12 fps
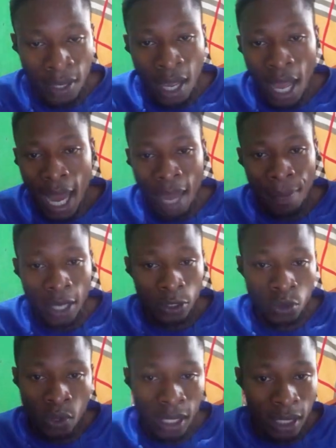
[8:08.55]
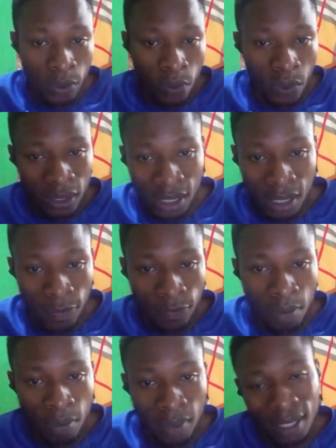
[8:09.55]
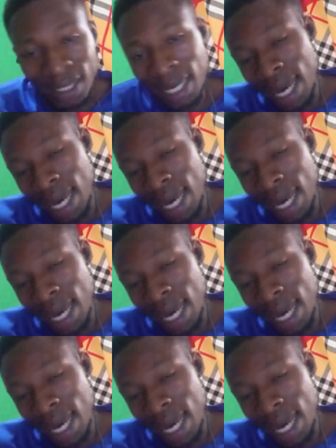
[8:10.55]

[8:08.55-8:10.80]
I'm actually watching from an